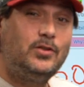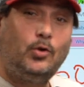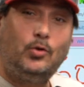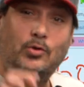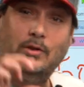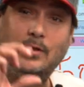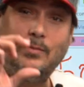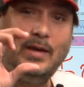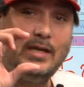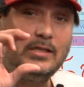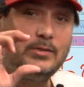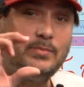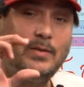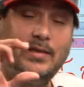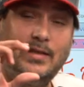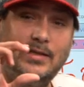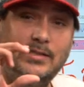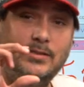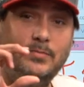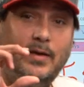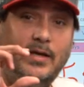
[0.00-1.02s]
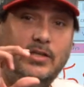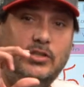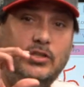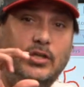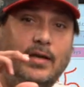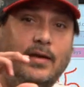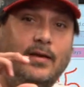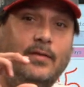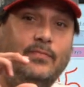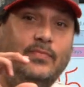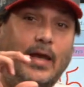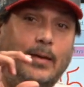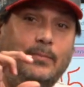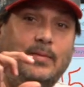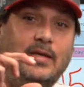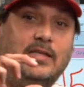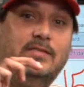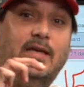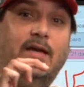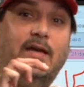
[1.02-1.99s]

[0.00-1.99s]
only makes me this much. That means